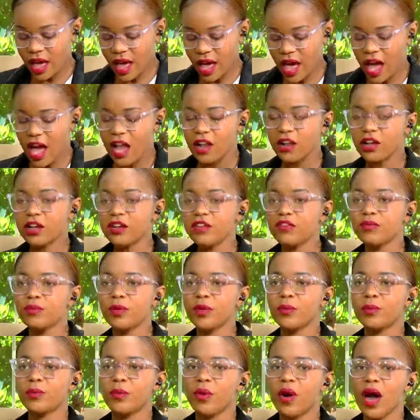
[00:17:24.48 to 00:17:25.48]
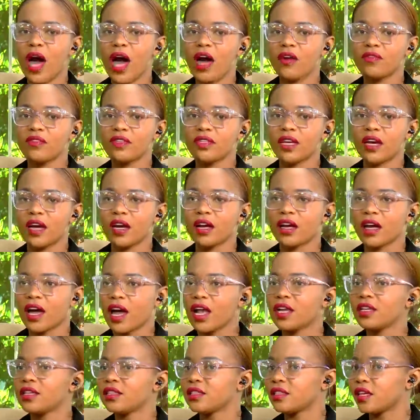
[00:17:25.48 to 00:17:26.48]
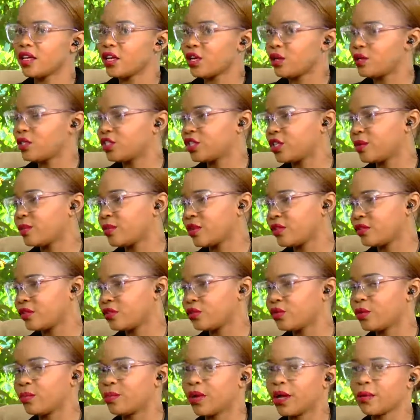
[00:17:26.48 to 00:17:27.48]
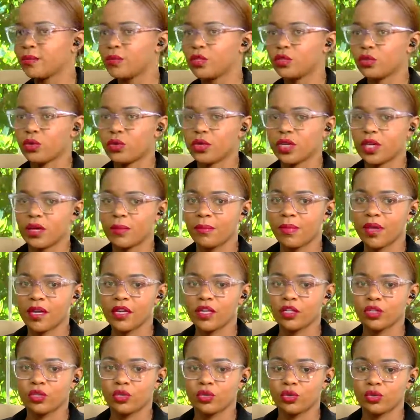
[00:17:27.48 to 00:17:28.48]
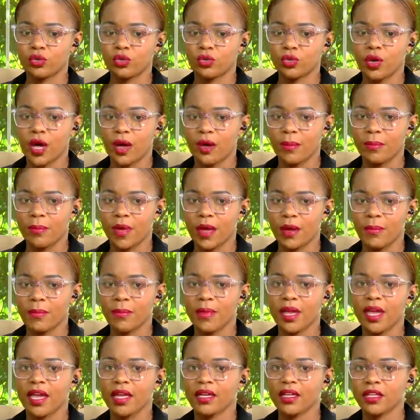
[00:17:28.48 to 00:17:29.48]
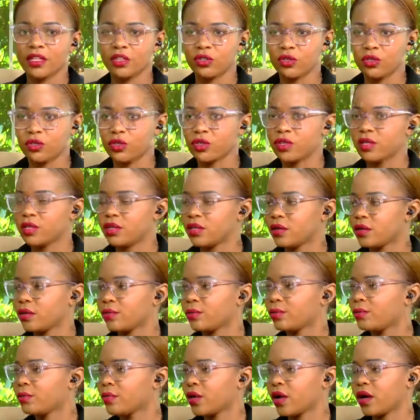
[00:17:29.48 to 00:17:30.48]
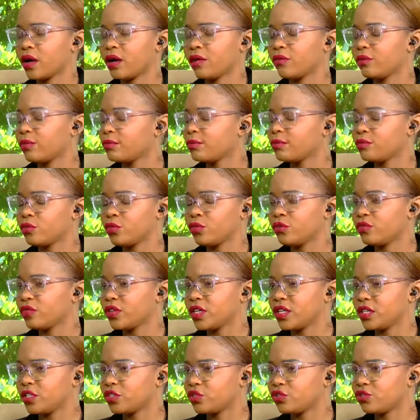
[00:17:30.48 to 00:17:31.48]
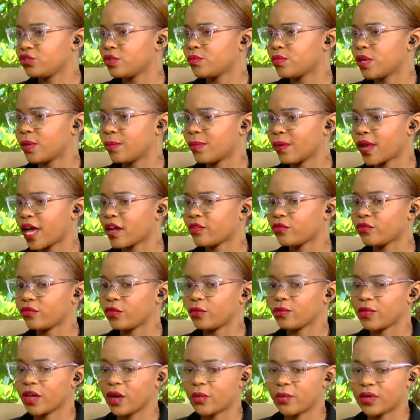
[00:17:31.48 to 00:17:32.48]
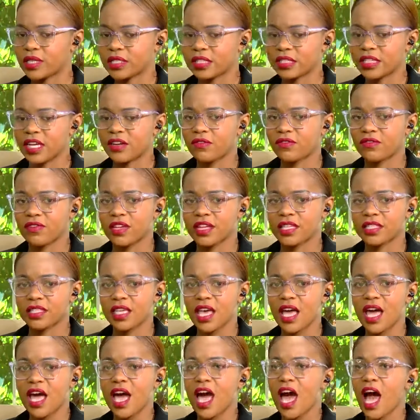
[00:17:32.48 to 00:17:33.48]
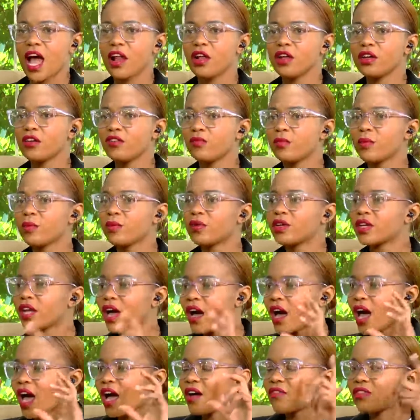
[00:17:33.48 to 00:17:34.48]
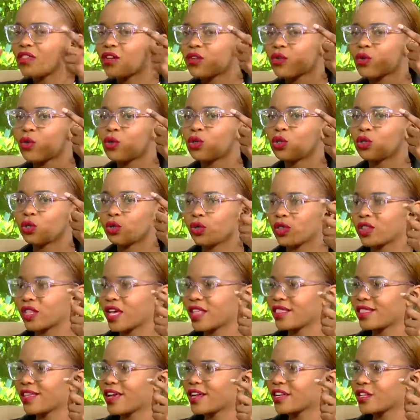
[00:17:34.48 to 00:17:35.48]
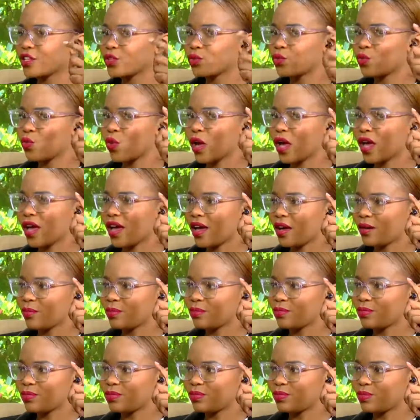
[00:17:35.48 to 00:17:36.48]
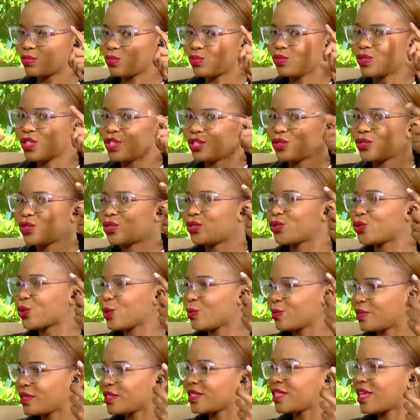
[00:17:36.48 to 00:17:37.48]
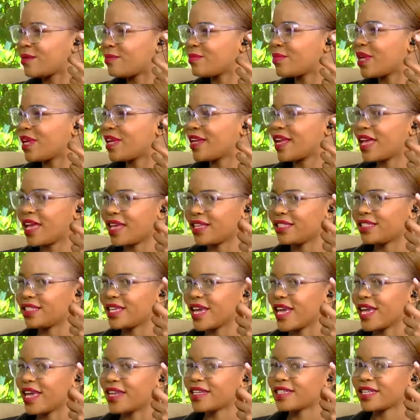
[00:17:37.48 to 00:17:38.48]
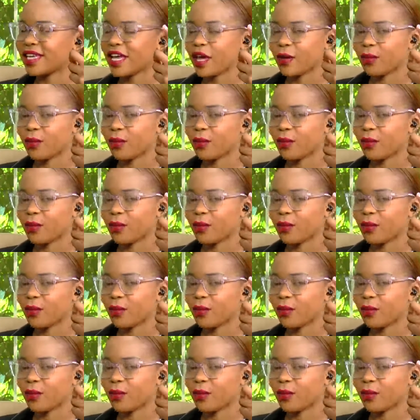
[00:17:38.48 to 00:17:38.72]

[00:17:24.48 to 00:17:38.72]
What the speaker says: a lot of people, after Girl in the Yellow Jumper, if you don't mind me talking, made it to a main, movie streaming platform. That was Netflix. A lot of people now have the notion that is where we should stop. Is the end game.